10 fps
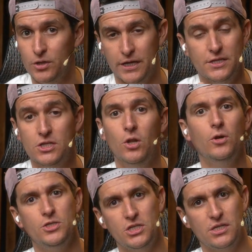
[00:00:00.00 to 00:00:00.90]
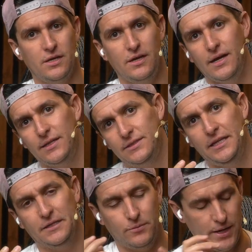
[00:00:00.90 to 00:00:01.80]
in logic
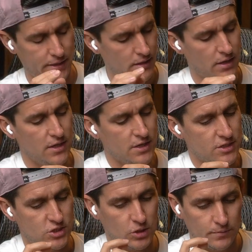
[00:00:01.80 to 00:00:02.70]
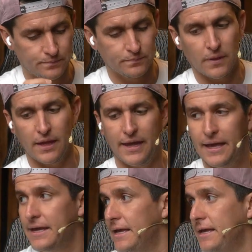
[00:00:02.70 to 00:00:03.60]
thing, right? So
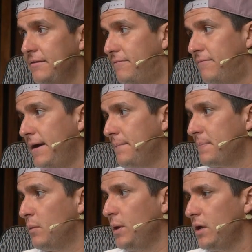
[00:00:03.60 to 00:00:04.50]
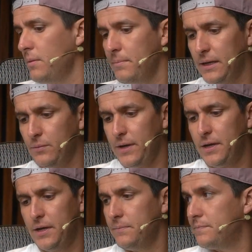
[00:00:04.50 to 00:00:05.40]
if we come back right
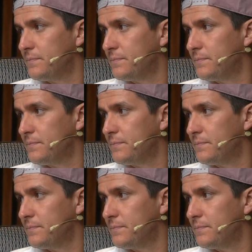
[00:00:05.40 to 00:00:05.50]
here,